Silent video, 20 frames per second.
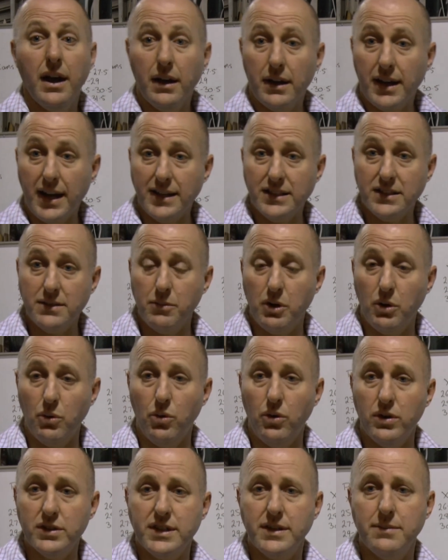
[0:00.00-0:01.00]
A customer
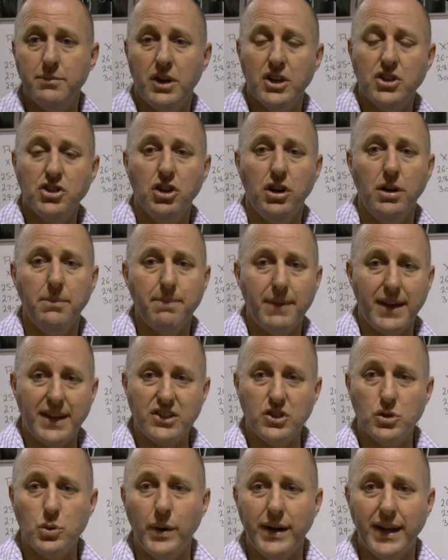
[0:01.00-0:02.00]
walks in my shop,
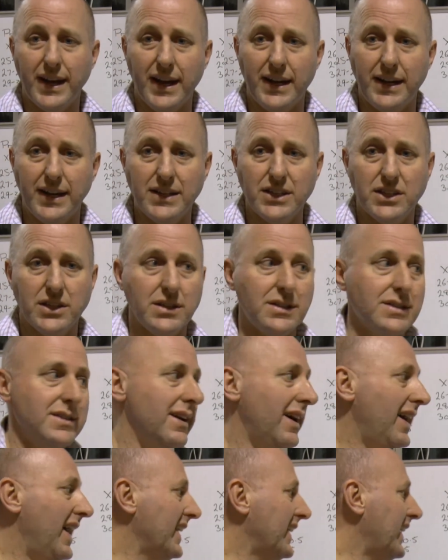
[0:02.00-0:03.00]
he's 28
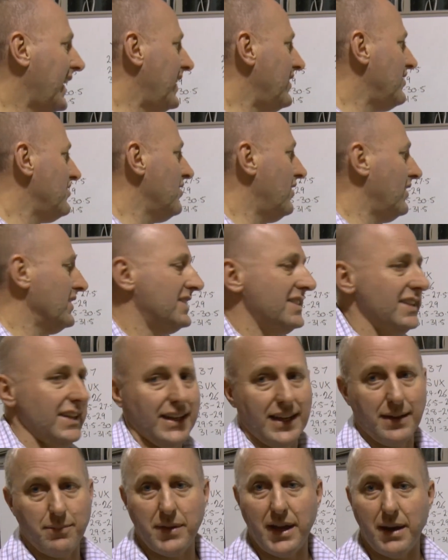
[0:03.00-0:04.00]
inches. I cannot
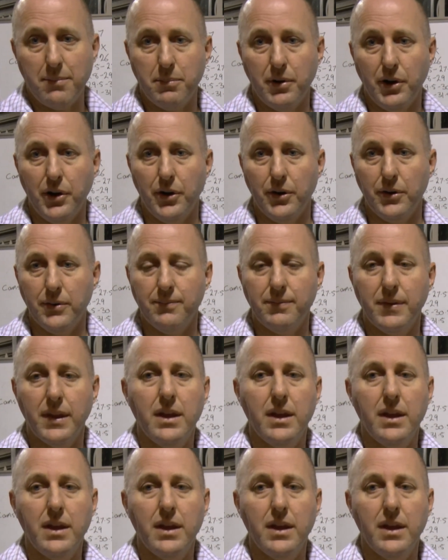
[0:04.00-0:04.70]
sell him that bow.